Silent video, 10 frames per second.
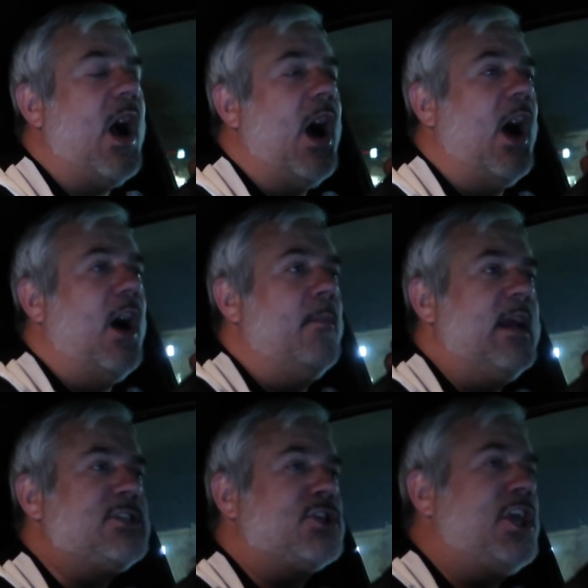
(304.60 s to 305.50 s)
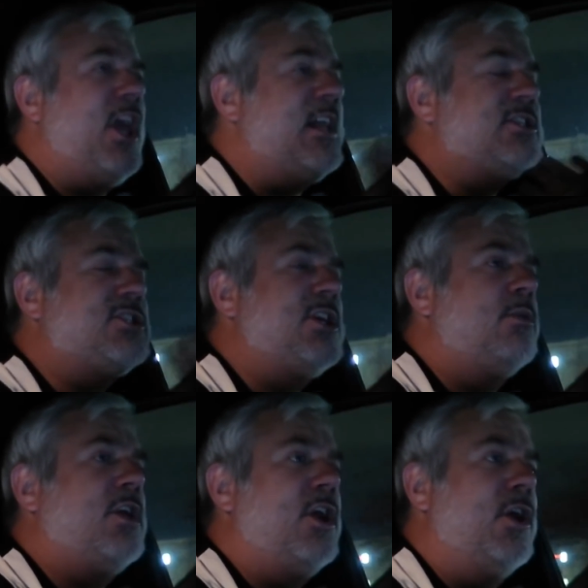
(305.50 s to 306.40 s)
um, it's it's
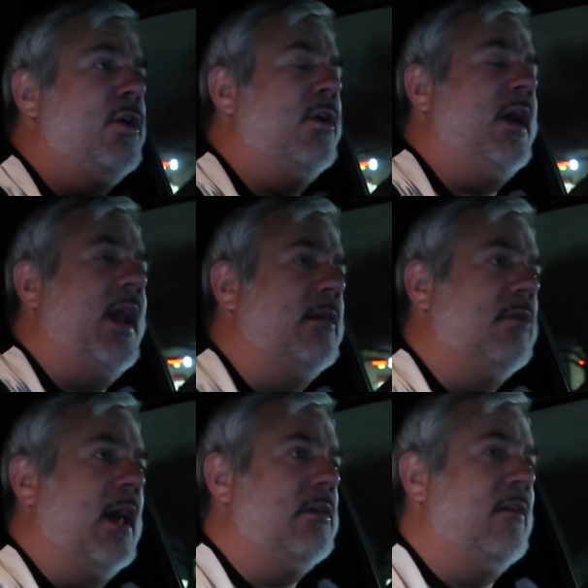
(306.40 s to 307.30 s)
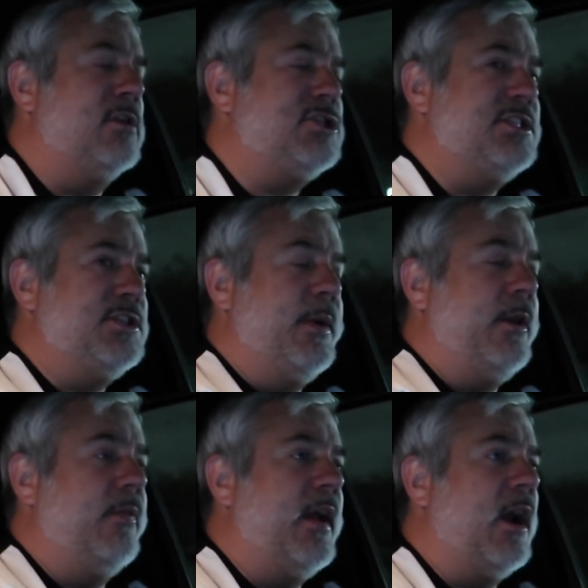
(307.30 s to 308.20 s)
so cute, and I, I love what she's
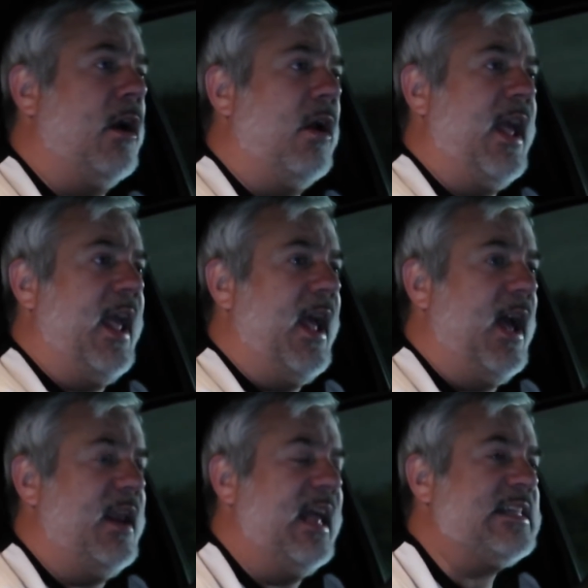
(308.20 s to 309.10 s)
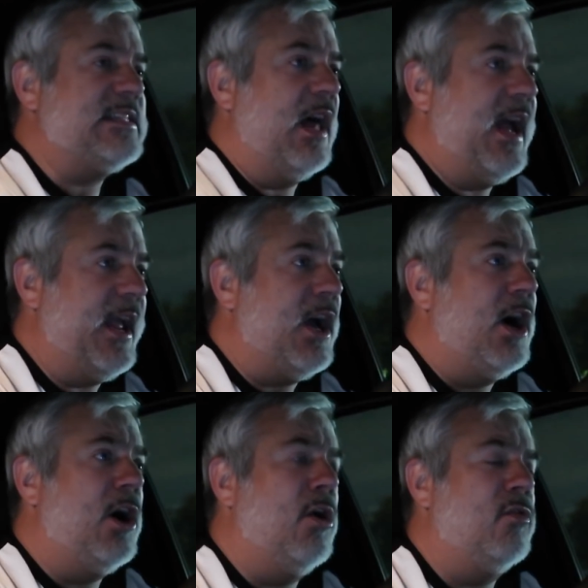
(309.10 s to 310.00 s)
doing on there. And it's like,
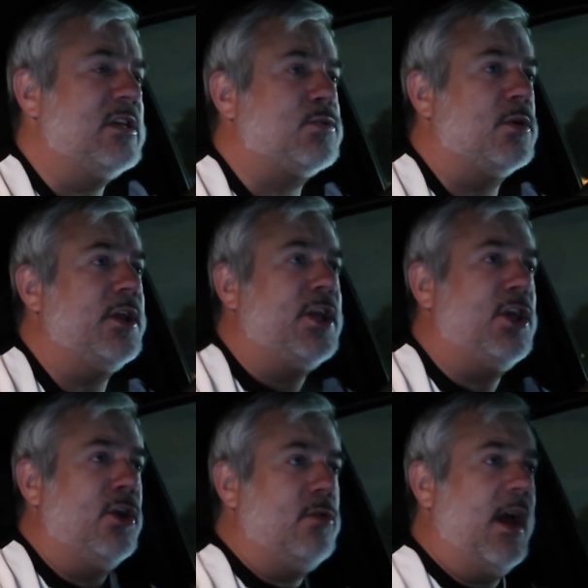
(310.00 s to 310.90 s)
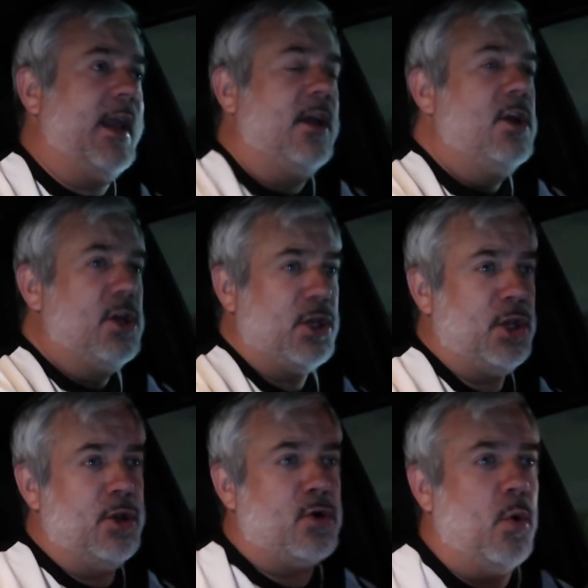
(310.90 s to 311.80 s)
oh, this really cute like
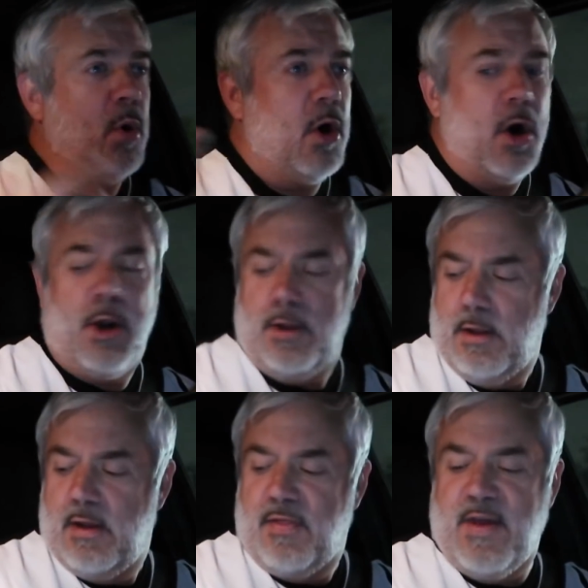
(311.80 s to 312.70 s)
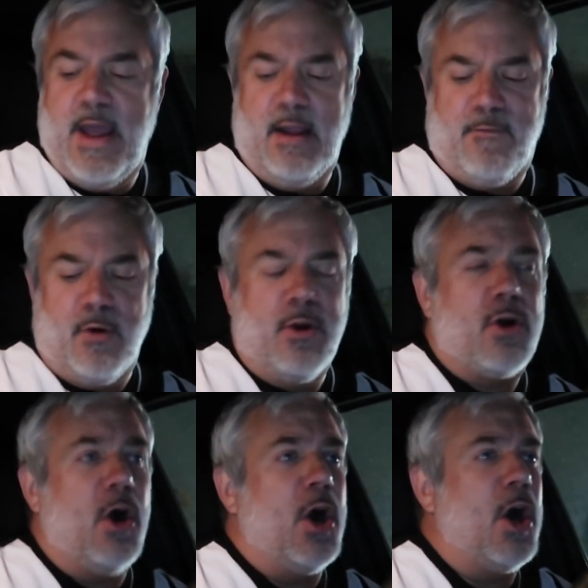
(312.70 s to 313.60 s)
unicorn thing for
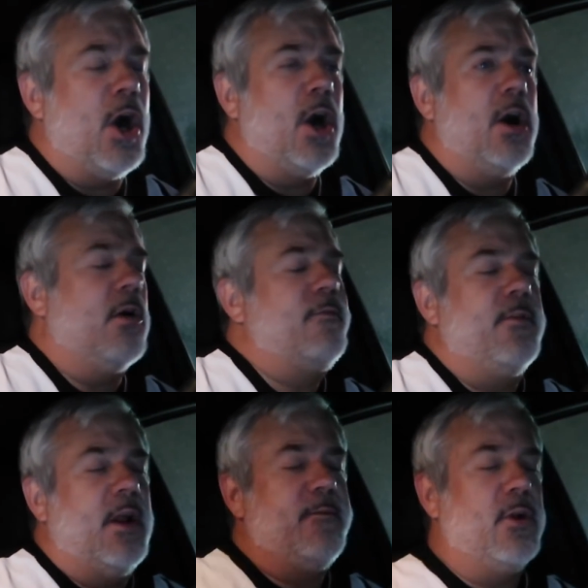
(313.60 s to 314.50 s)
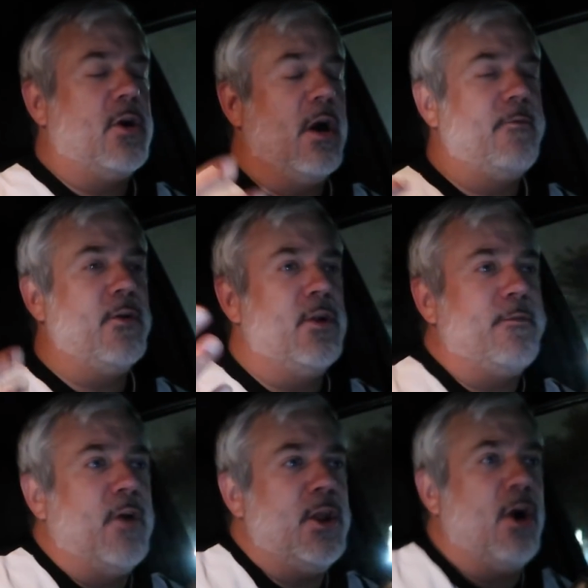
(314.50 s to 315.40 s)
your car, or for, not for your car, for
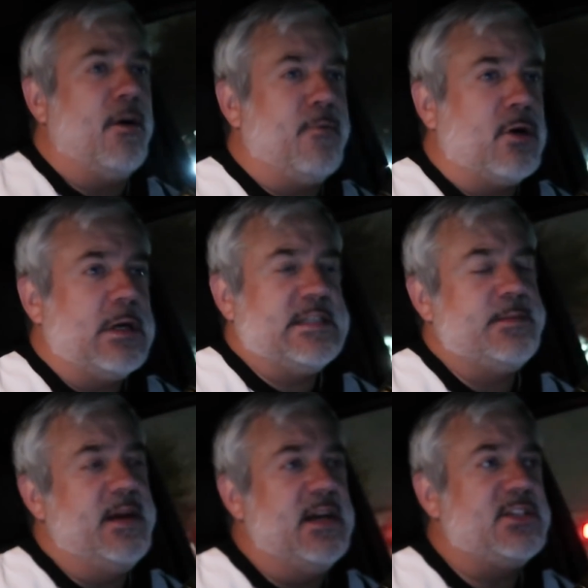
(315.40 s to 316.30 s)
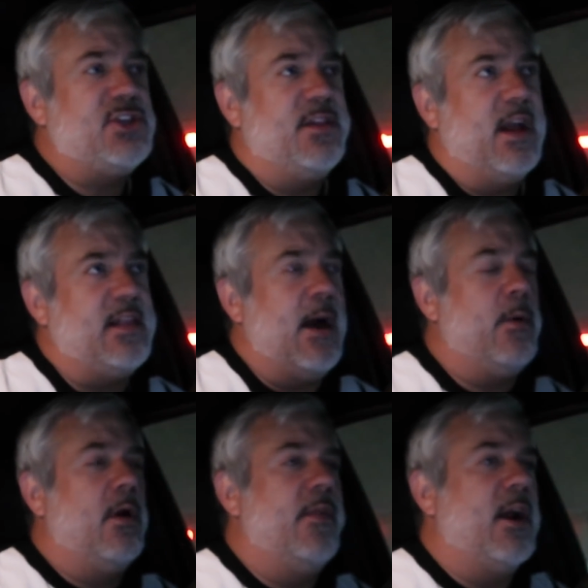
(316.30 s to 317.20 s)
your front yard for Christmas. She had like that
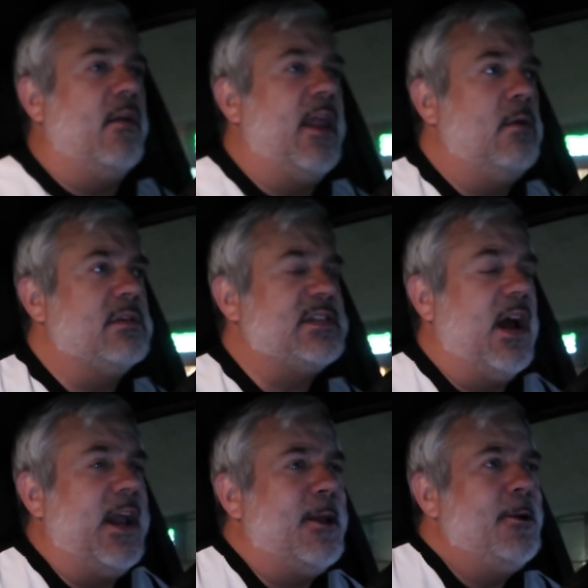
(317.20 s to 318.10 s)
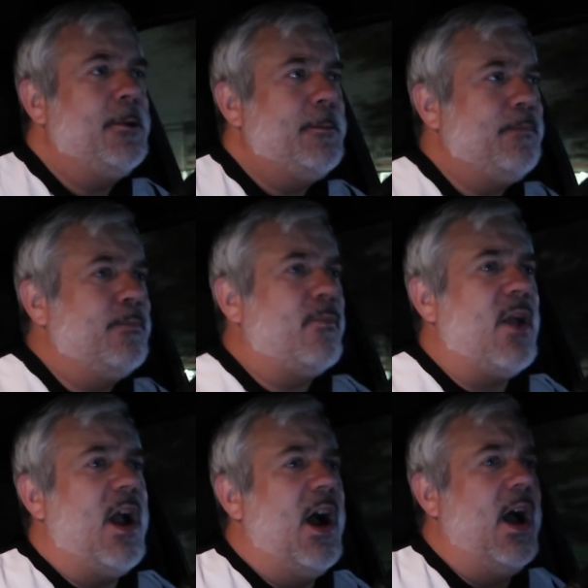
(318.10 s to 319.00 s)
one on there, and then it was like,
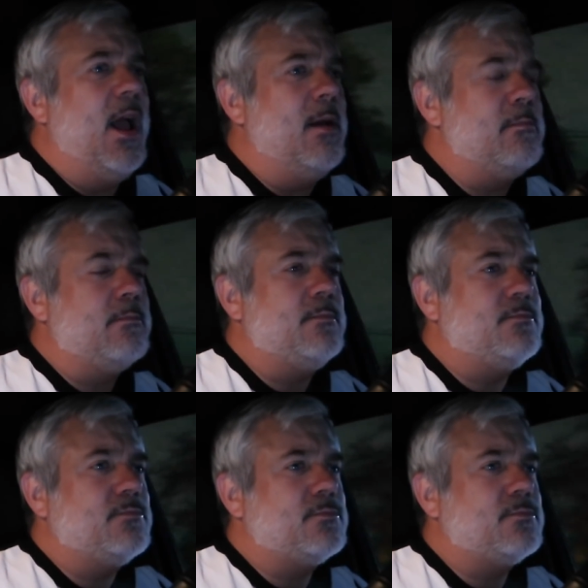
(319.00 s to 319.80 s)
um,